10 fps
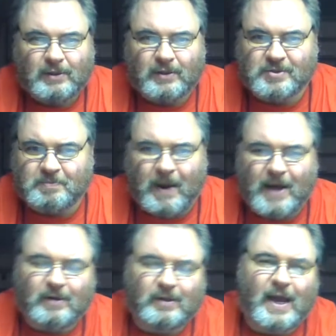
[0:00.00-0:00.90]
the
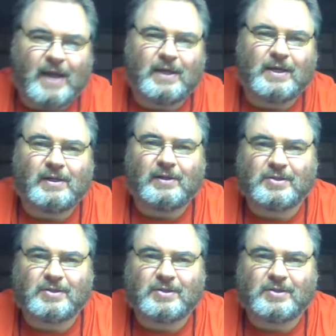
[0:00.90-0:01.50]
spider lady,